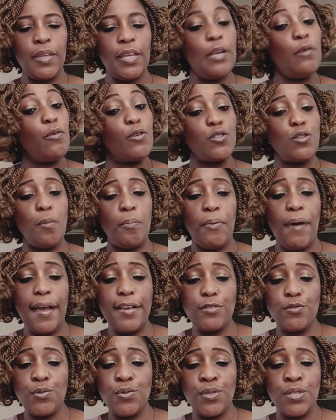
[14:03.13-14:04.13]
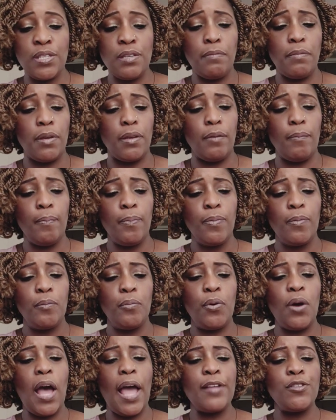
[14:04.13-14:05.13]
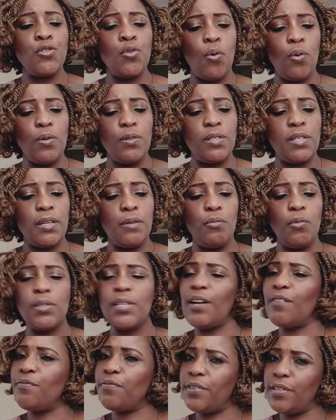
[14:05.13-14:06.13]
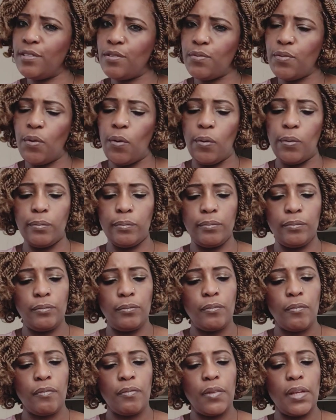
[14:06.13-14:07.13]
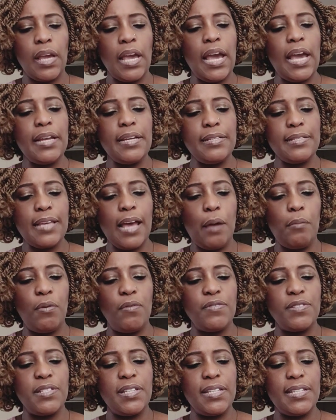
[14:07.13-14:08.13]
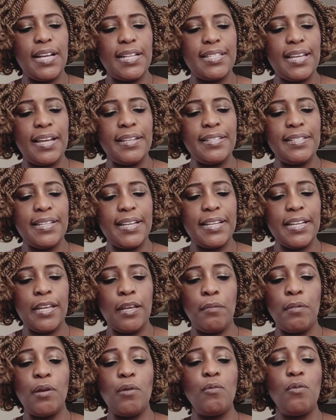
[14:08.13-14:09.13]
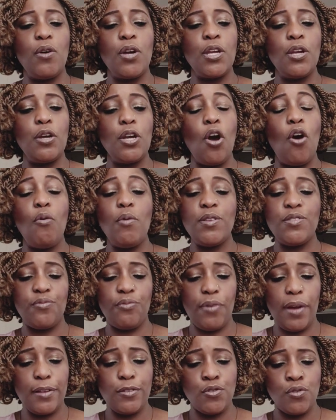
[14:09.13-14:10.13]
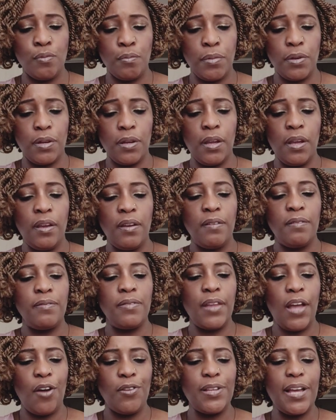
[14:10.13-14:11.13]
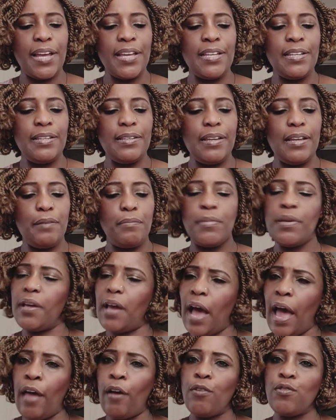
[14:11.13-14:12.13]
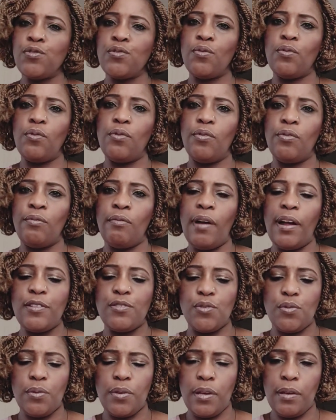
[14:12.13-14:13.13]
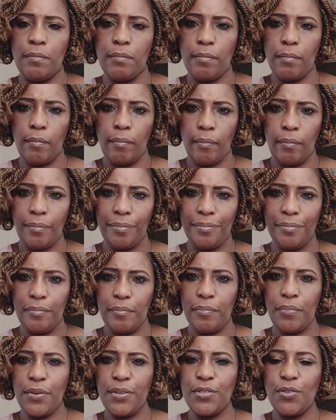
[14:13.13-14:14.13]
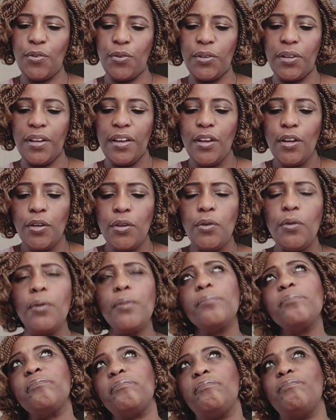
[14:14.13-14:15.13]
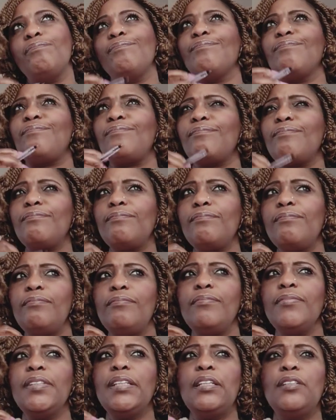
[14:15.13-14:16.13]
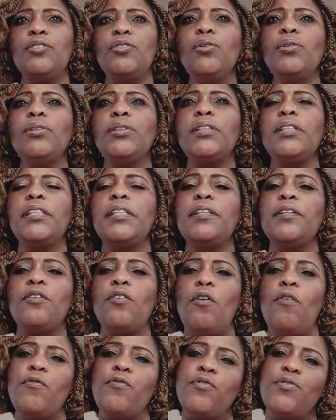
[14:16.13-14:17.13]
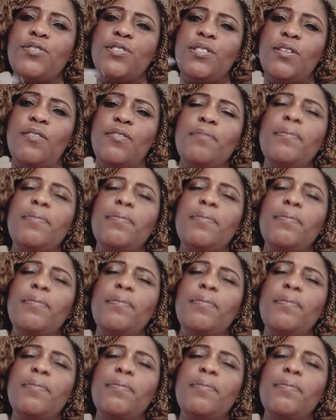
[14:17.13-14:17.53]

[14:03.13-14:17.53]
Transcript: He was surprised to see me, but I told him, what are friends for? Any time of the day that I needed him, he always ran to me. Now that he needed me, I also ran to him. Praise God. You know, don't think of yourself.